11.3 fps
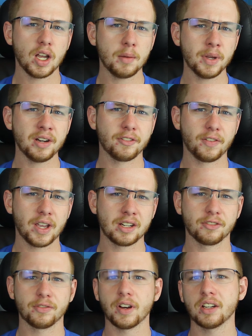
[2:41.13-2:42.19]
I've been a fan
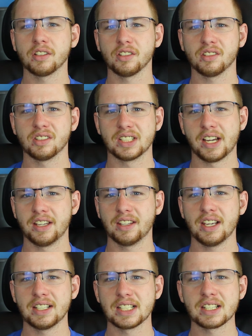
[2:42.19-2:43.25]
of Fractal Design
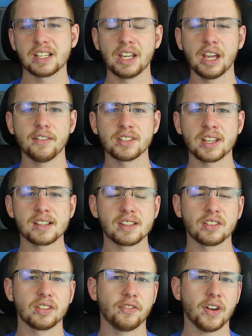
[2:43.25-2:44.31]
cases ever since
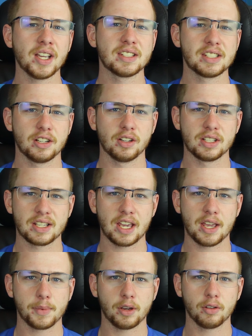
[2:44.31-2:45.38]
the Define series
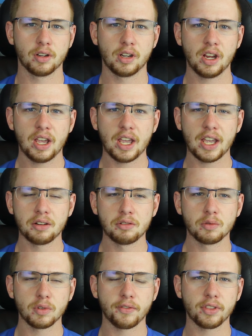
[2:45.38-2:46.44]
came out. And
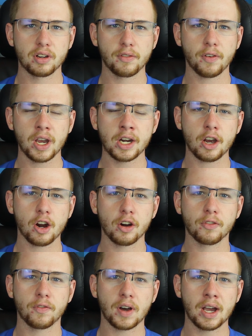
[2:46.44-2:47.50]
with the Define
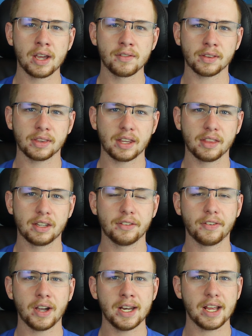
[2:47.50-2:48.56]
R5 and the
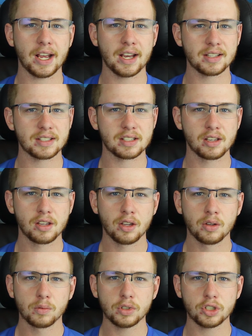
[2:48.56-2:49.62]
Define S,
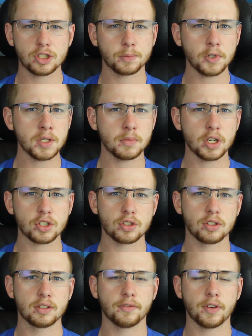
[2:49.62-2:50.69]
which is pretty much
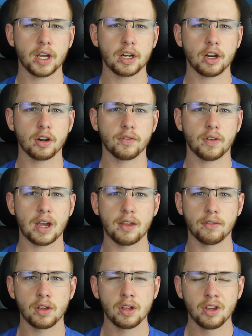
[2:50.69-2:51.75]
the Define
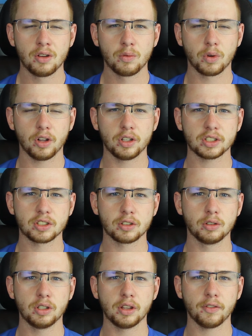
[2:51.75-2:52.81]
R5, well,
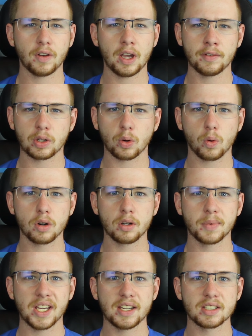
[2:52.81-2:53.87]
excluding the 5 1/4
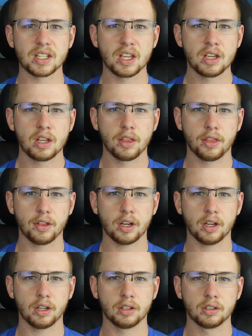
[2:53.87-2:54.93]
bays,
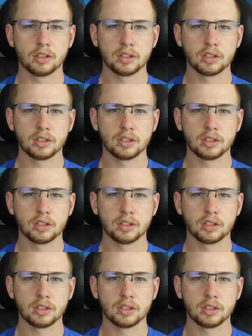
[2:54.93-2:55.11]
the